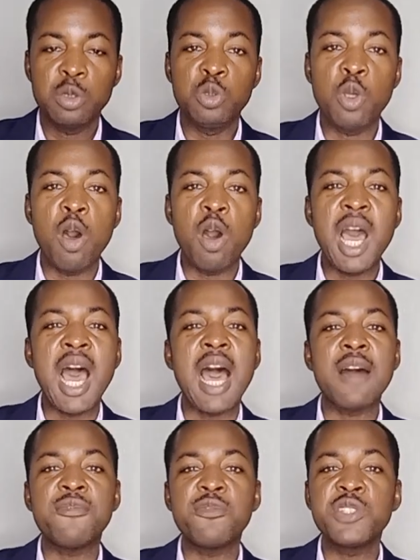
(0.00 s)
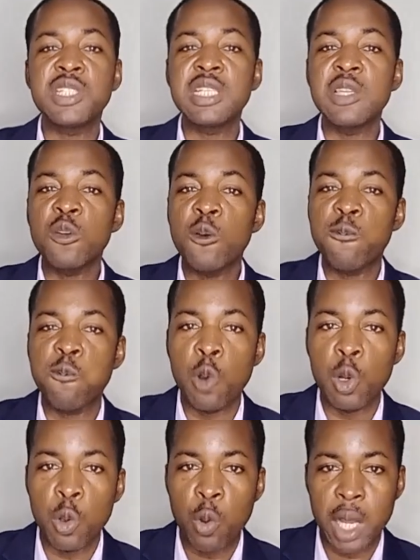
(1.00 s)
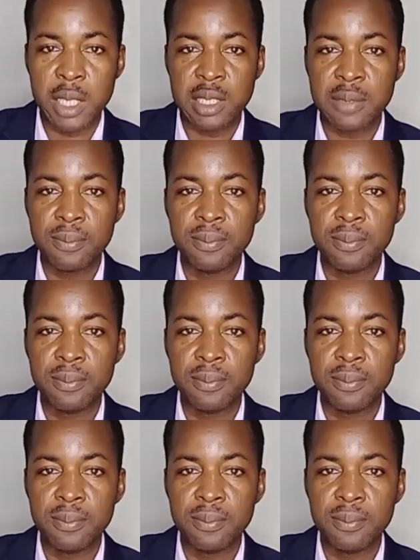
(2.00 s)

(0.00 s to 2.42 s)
Don't have 0 followers